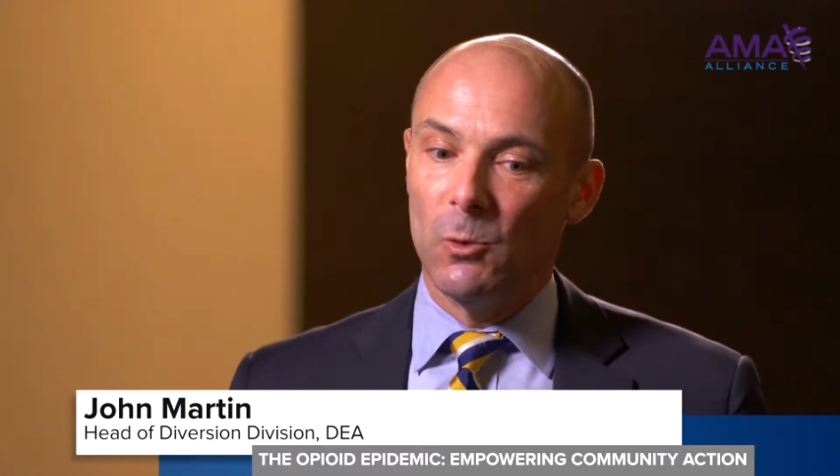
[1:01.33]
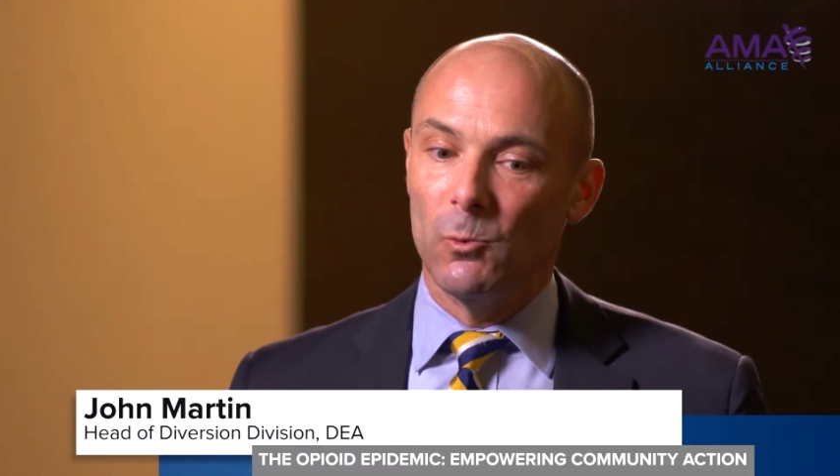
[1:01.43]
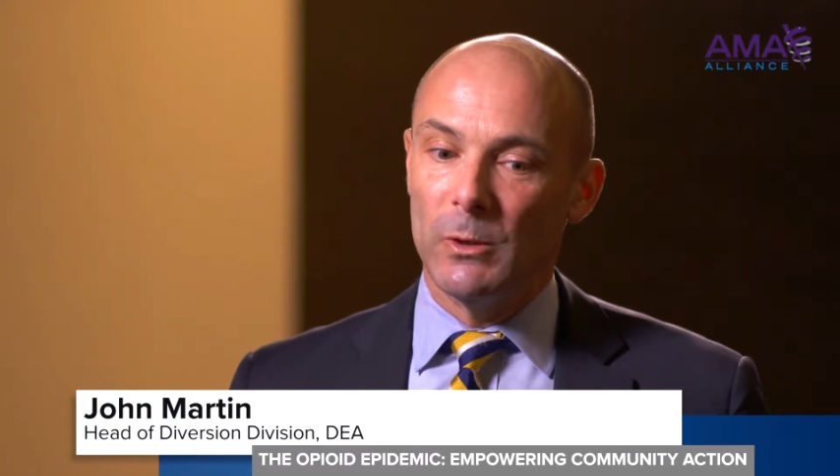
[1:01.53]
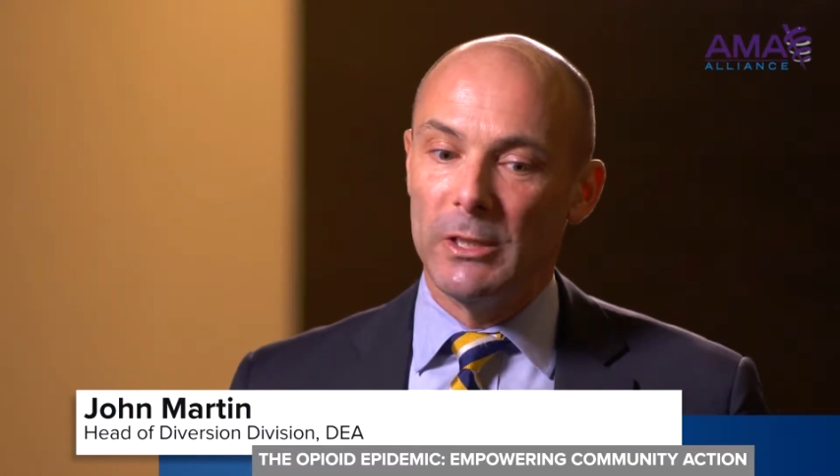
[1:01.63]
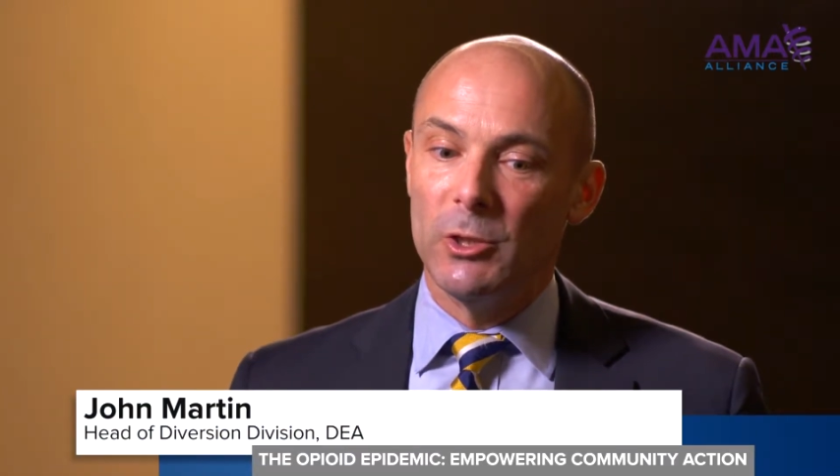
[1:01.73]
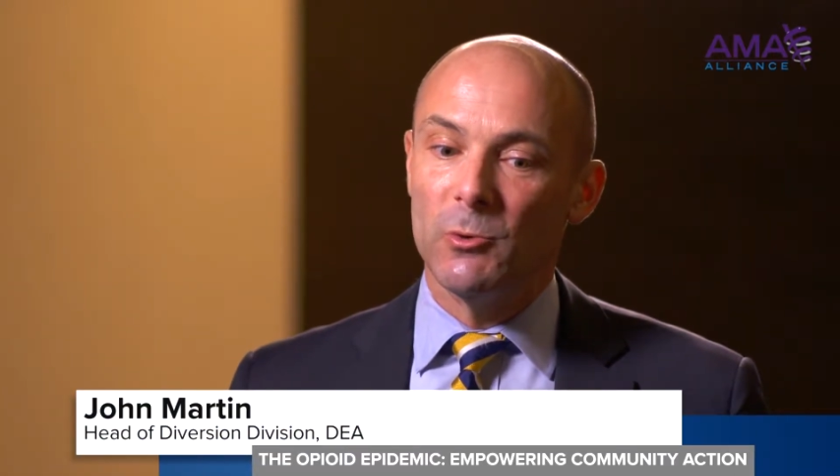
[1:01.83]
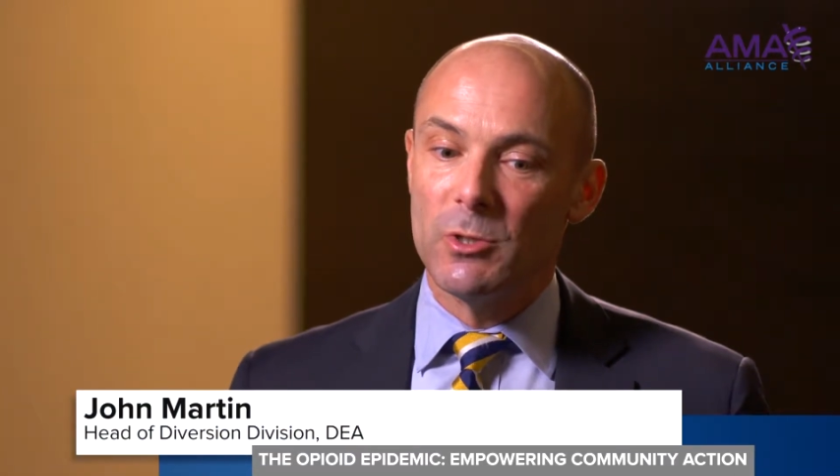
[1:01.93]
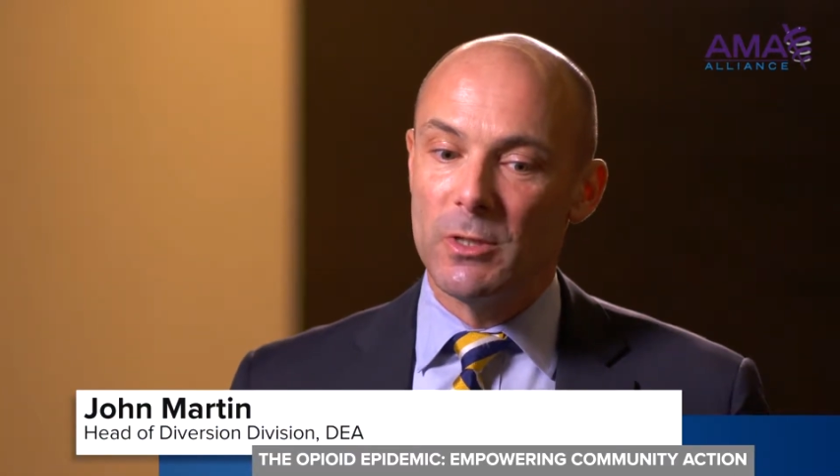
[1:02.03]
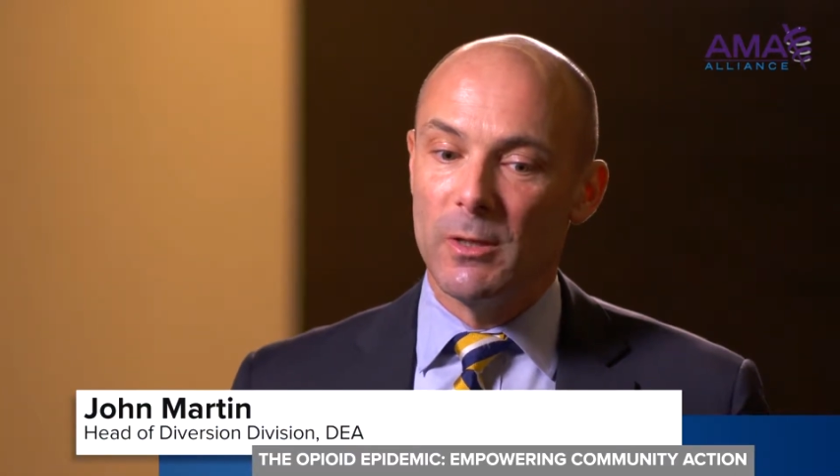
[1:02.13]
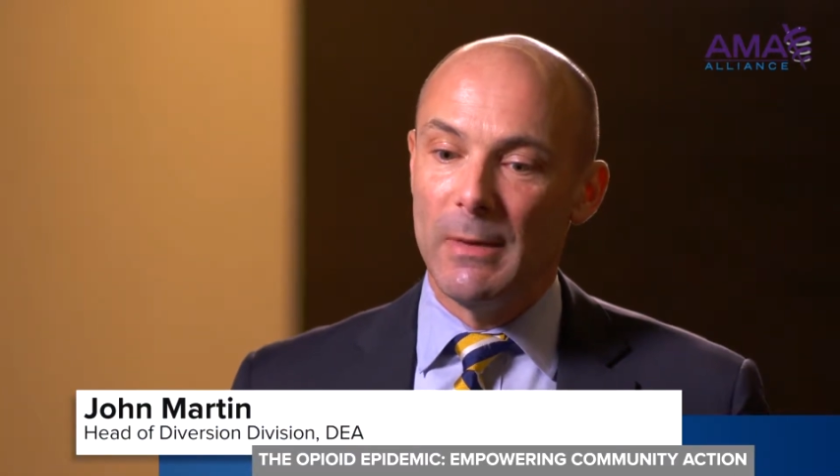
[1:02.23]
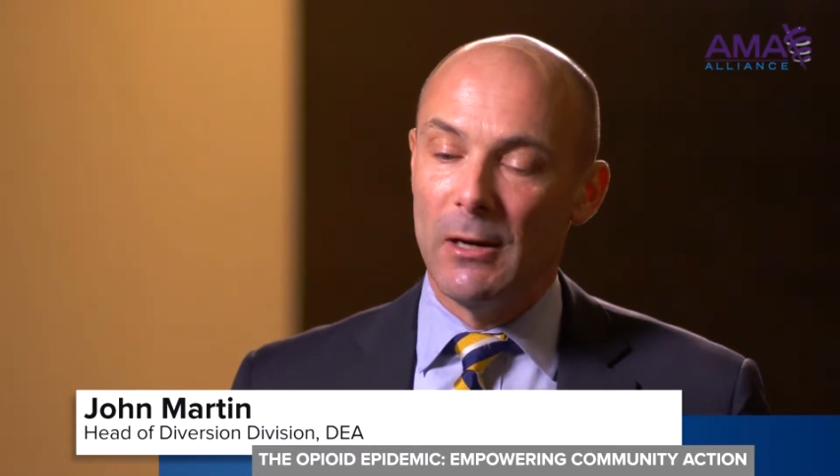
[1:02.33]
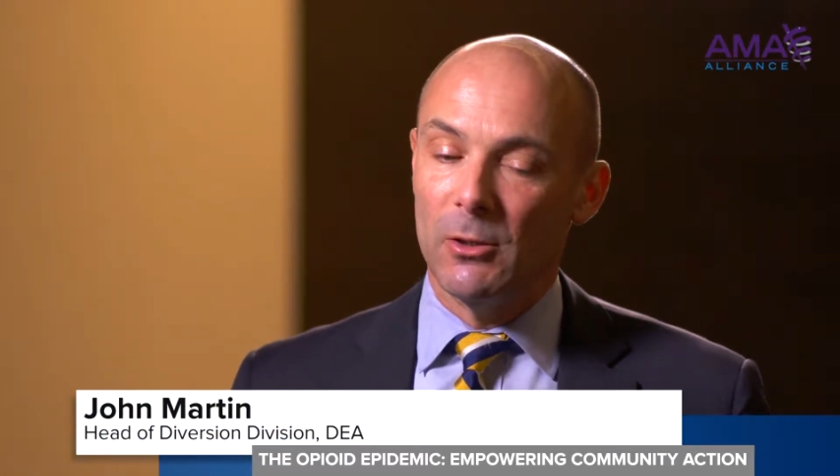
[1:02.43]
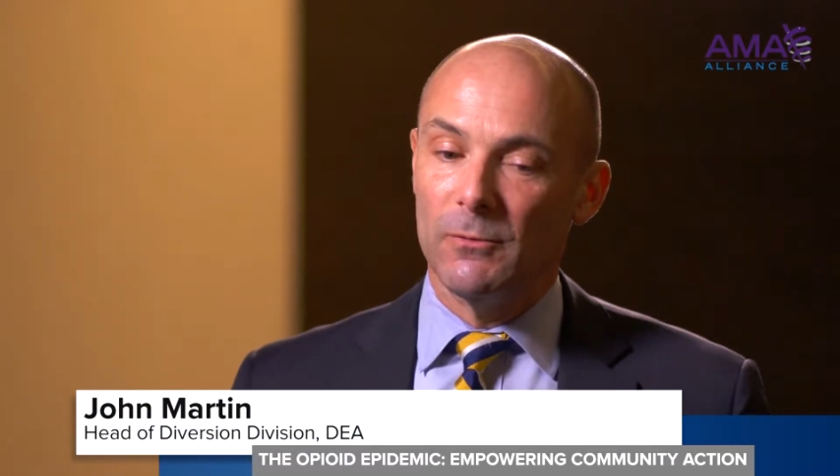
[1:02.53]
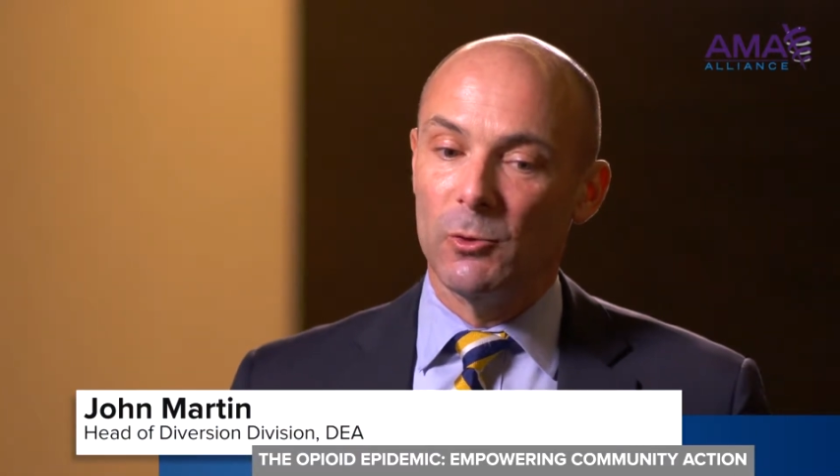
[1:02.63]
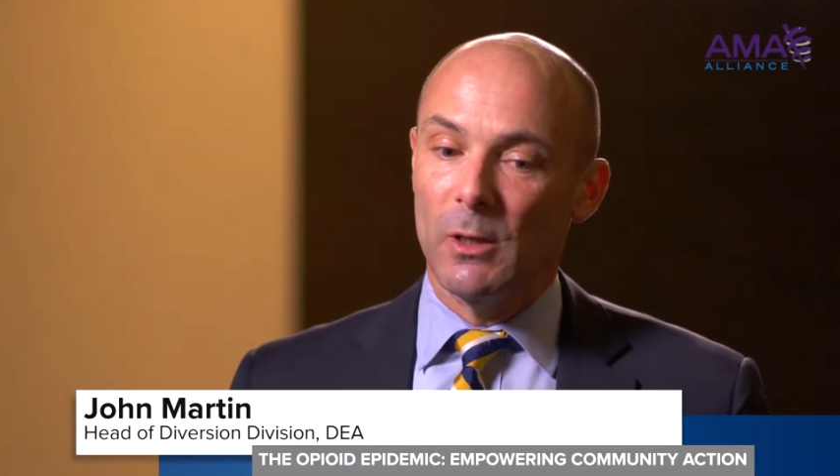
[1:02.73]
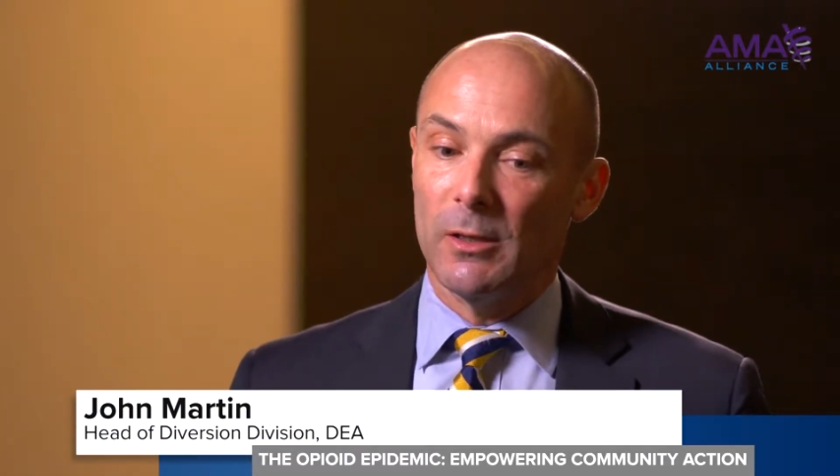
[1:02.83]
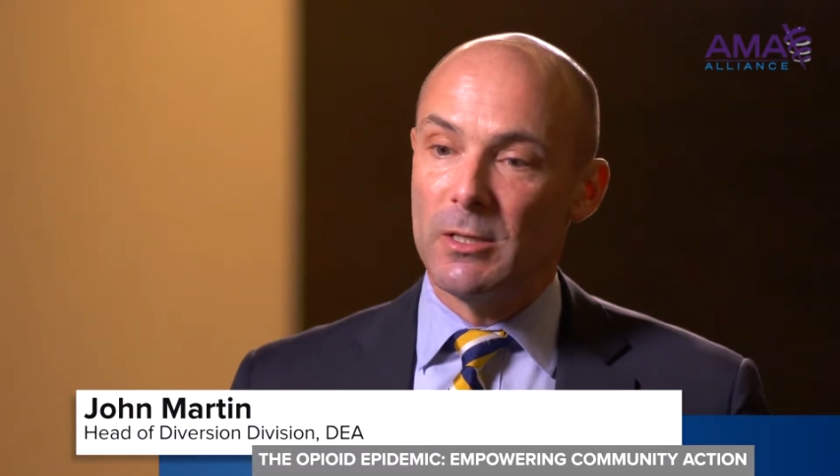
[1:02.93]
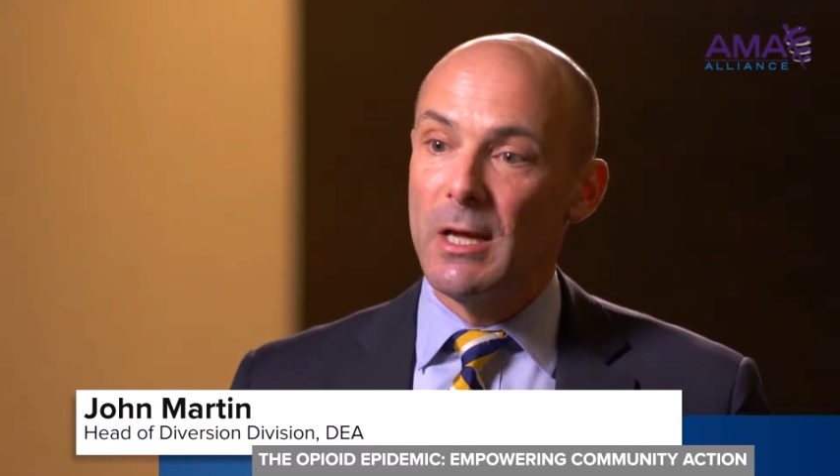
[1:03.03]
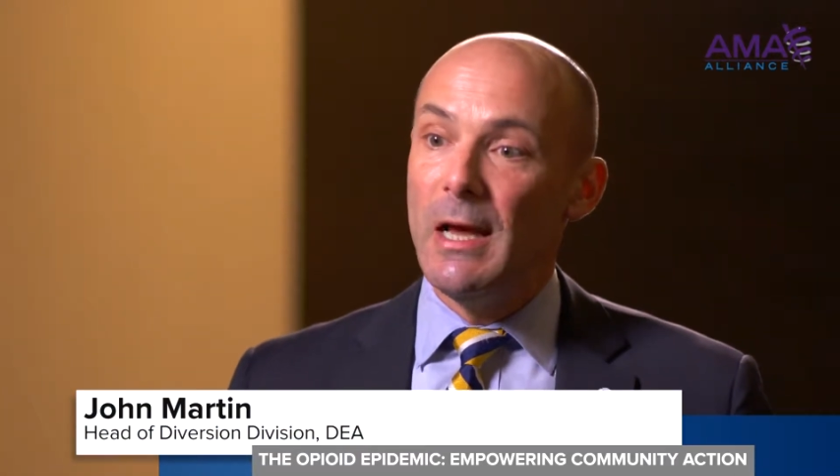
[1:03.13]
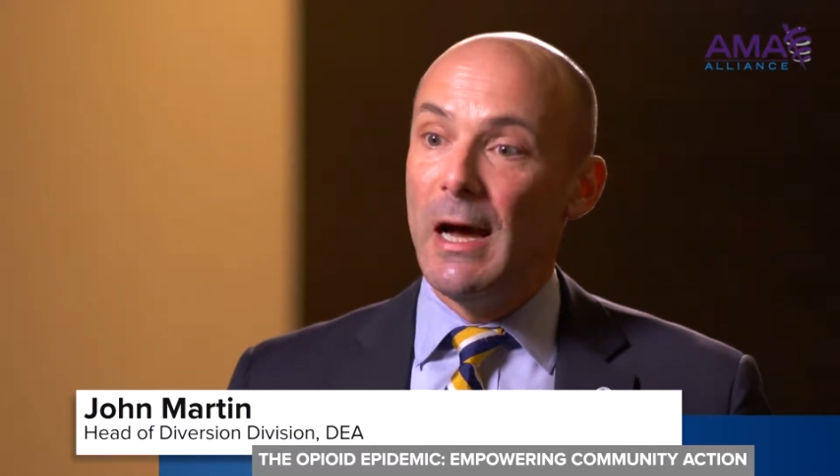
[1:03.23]
reduce the amount of
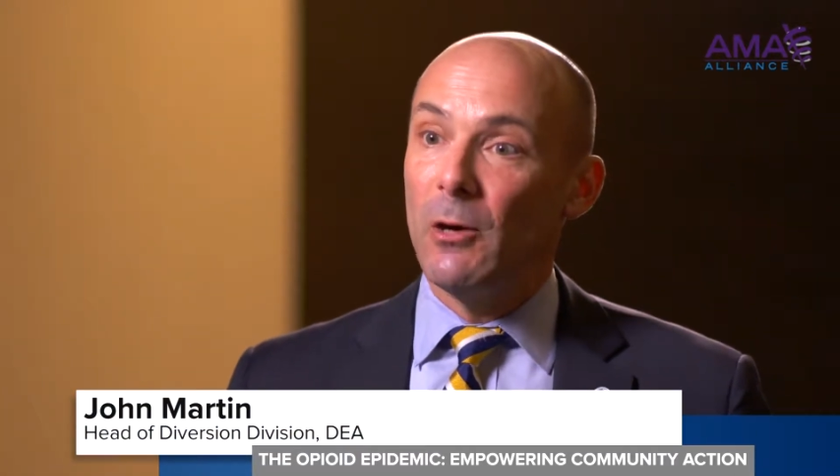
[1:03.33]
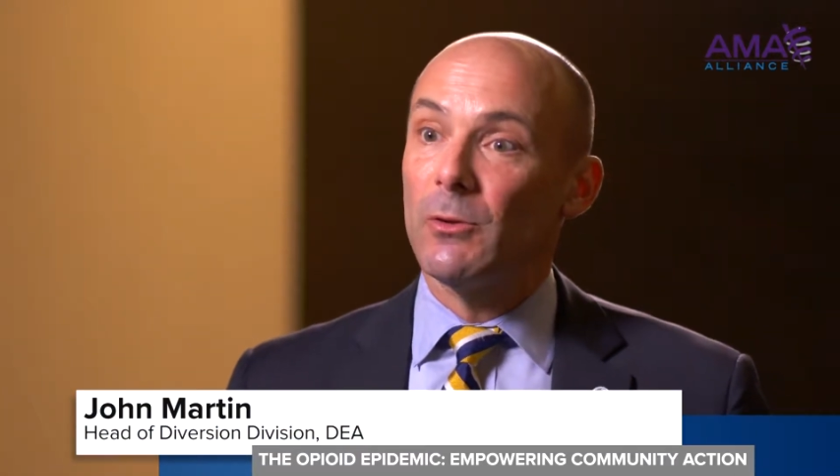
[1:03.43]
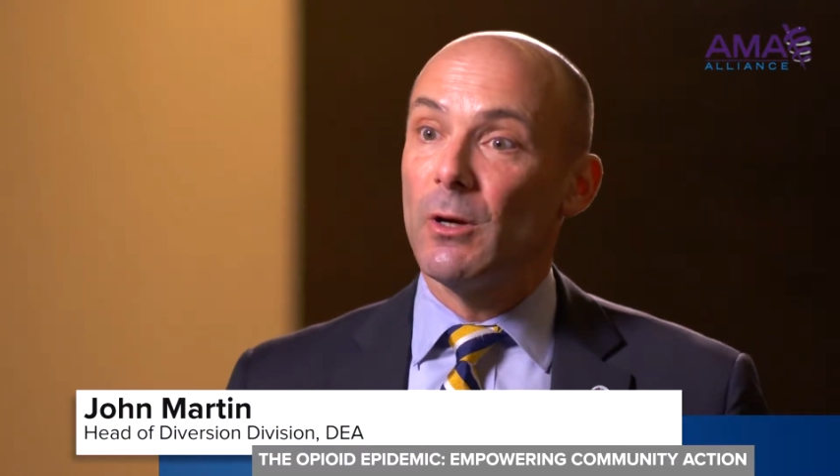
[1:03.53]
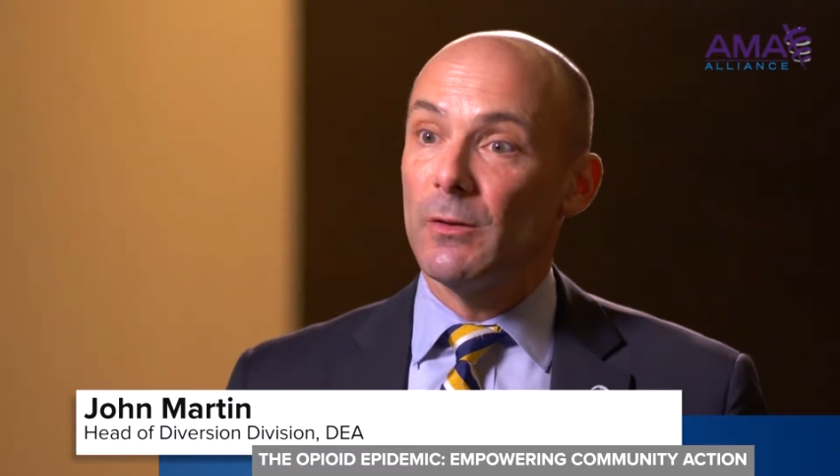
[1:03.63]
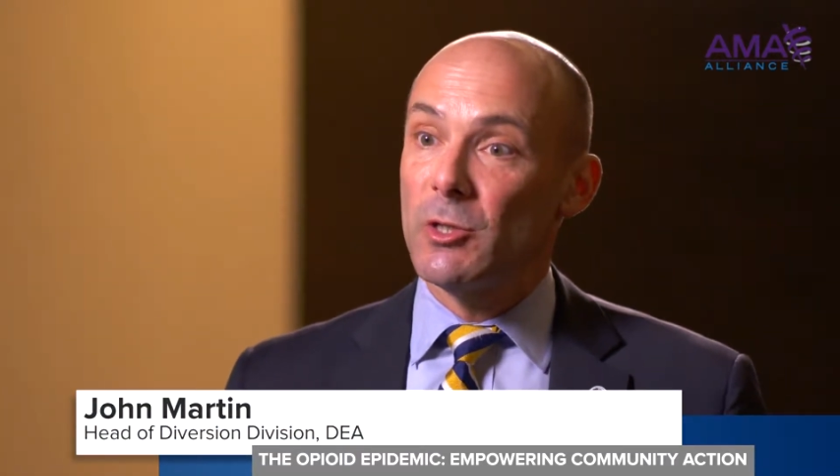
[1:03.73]
drugs out there on the